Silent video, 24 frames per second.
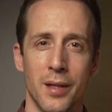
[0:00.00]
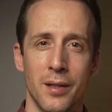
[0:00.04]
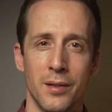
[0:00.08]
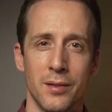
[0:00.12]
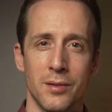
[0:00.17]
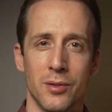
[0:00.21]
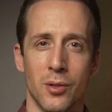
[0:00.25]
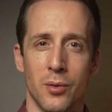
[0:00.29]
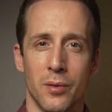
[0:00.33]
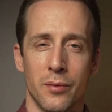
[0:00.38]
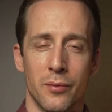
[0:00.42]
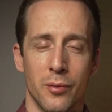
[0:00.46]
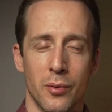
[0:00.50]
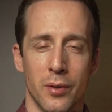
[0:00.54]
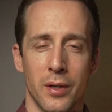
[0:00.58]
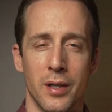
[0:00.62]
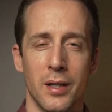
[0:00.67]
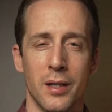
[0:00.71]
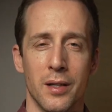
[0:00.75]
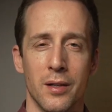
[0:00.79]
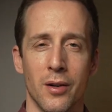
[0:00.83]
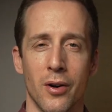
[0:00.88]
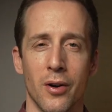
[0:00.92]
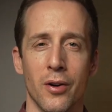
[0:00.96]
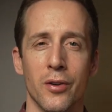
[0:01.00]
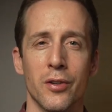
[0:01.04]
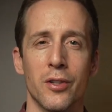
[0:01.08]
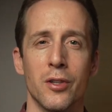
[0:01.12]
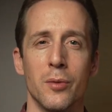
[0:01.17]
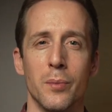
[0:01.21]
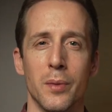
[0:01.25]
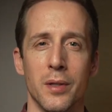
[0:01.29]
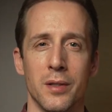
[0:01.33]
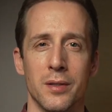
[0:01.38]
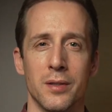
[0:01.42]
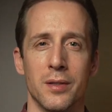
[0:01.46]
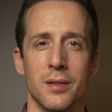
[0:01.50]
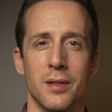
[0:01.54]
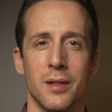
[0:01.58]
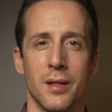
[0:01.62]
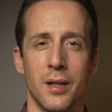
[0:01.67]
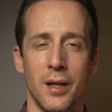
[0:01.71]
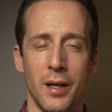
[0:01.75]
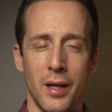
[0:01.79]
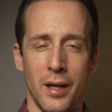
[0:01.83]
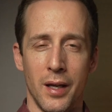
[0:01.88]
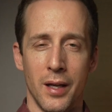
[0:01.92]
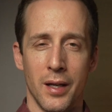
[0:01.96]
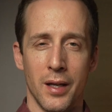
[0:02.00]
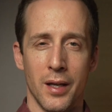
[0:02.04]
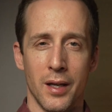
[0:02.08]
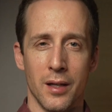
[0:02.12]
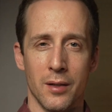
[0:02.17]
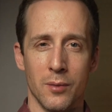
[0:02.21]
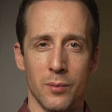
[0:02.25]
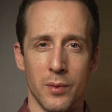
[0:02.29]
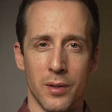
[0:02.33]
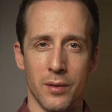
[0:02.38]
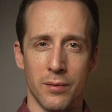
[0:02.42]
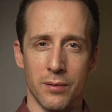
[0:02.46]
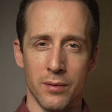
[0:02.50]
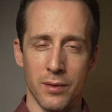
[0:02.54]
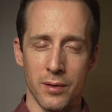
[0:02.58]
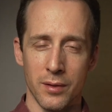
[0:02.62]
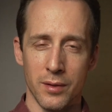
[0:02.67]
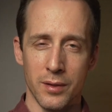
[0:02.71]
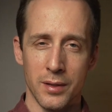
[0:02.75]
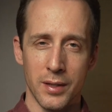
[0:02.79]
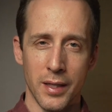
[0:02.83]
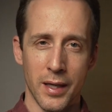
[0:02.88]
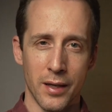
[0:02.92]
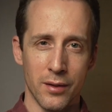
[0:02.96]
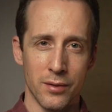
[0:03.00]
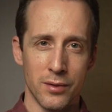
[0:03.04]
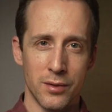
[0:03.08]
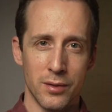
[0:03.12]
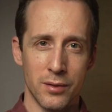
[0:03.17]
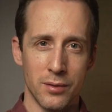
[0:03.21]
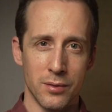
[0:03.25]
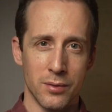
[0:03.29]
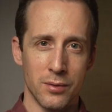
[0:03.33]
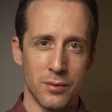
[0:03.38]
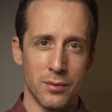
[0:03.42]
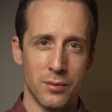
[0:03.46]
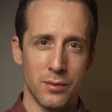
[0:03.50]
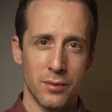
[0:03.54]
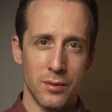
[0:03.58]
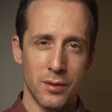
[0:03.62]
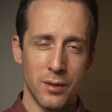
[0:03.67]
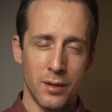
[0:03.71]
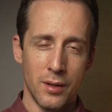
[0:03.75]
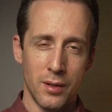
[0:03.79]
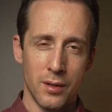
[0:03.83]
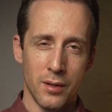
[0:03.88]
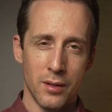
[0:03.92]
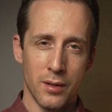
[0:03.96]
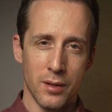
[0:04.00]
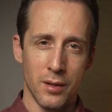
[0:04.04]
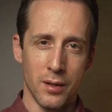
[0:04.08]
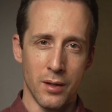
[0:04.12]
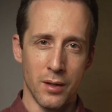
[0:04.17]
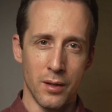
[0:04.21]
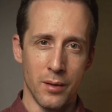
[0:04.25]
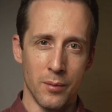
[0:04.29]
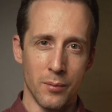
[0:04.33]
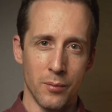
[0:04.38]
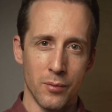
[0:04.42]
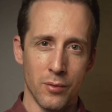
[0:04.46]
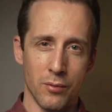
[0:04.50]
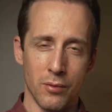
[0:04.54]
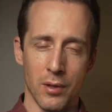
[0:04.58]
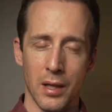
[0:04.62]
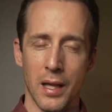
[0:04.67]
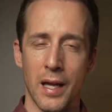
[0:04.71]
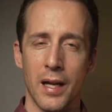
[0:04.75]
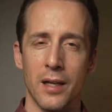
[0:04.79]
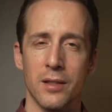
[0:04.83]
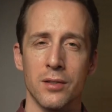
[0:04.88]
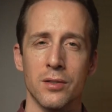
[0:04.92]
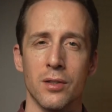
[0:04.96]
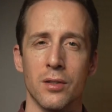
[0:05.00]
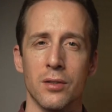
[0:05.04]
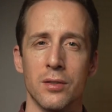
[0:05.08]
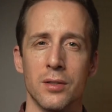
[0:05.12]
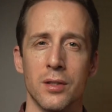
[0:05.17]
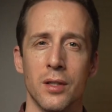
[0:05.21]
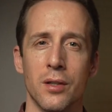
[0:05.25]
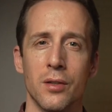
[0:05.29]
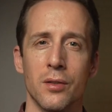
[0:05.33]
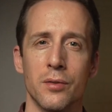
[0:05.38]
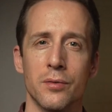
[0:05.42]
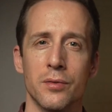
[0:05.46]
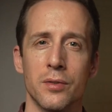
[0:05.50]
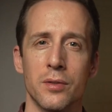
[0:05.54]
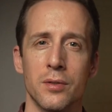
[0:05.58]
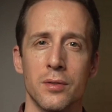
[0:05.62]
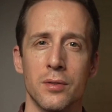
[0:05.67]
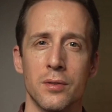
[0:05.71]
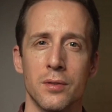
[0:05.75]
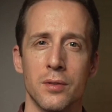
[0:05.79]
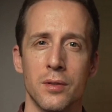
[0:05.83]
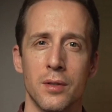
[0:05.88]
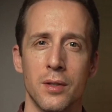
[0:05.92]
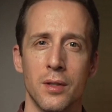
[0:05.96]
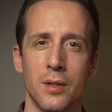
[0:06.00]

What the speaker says: So, if we're in an argument and we've learned how to relax ourselves,